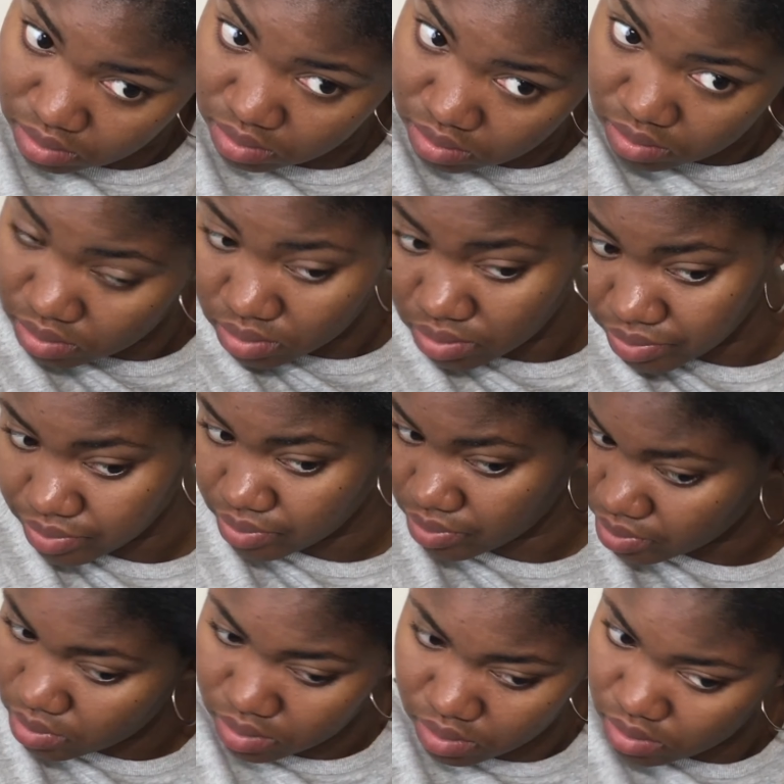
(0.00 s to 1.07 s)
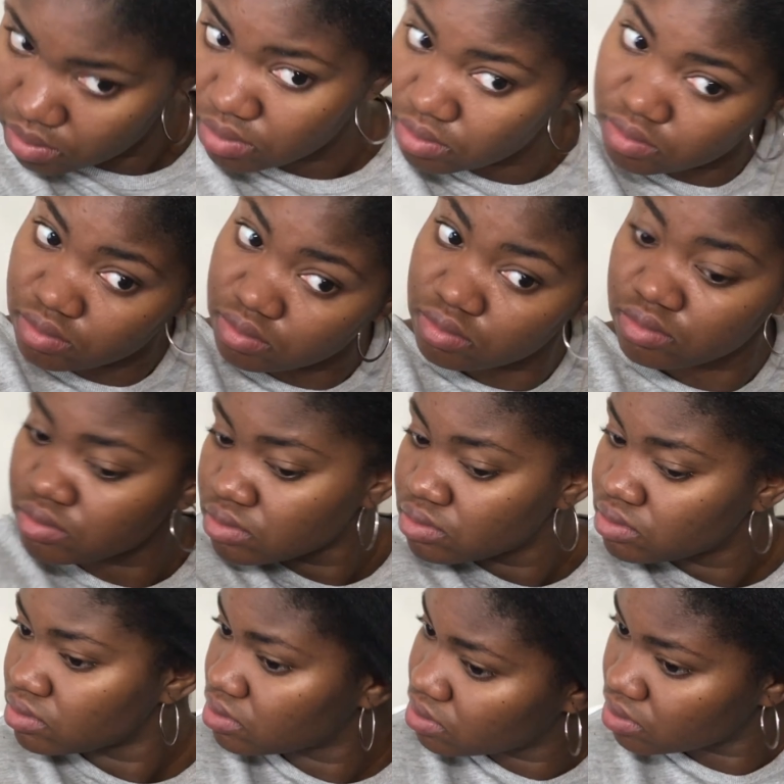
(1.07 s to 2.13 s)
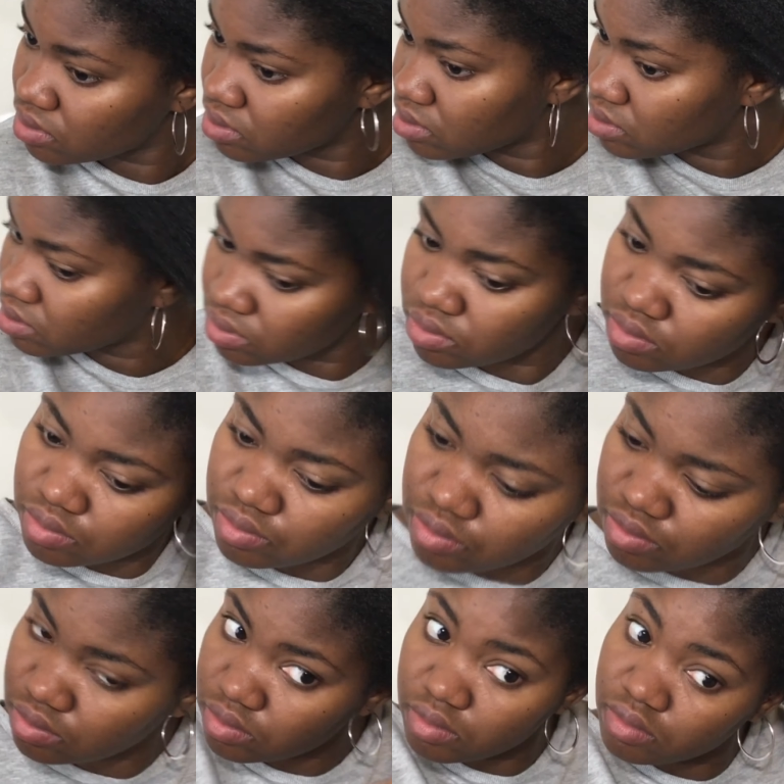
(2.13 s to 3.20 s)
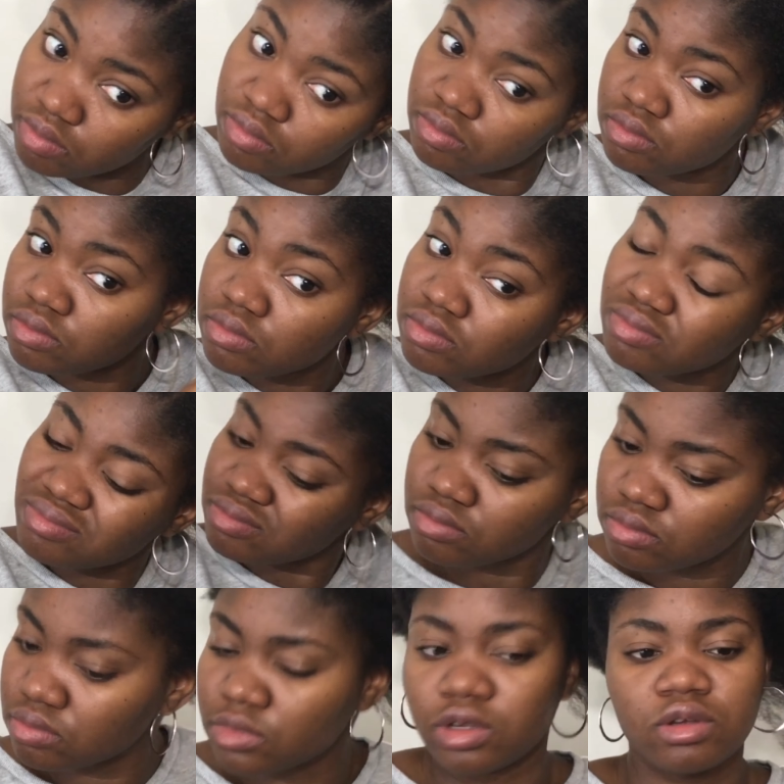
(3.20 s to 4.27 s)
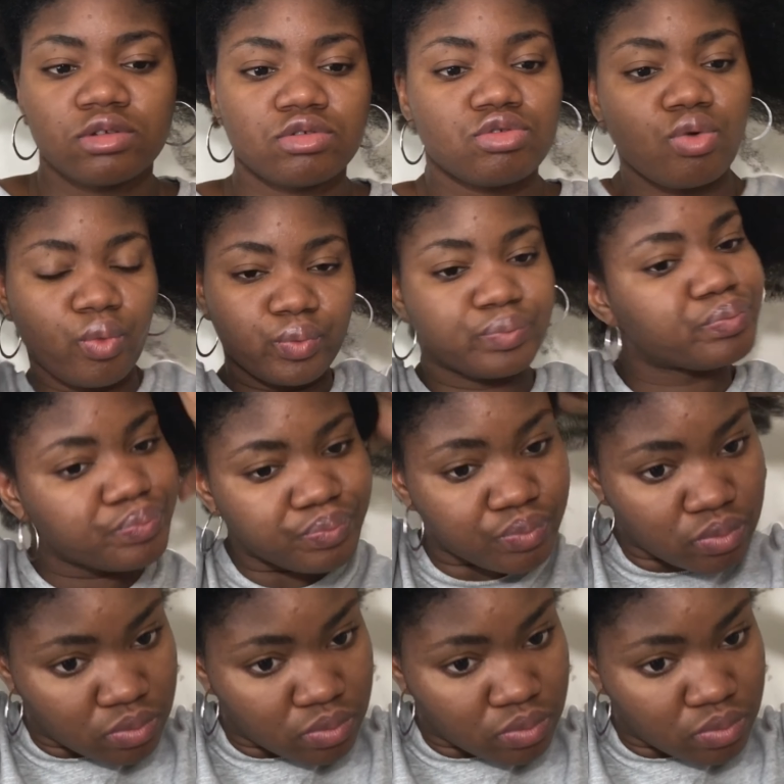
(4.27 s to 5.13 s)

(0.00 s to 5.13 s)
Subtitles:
So again, if you don't want to have, you know, gel all over your hair, you can just do it this method, you know,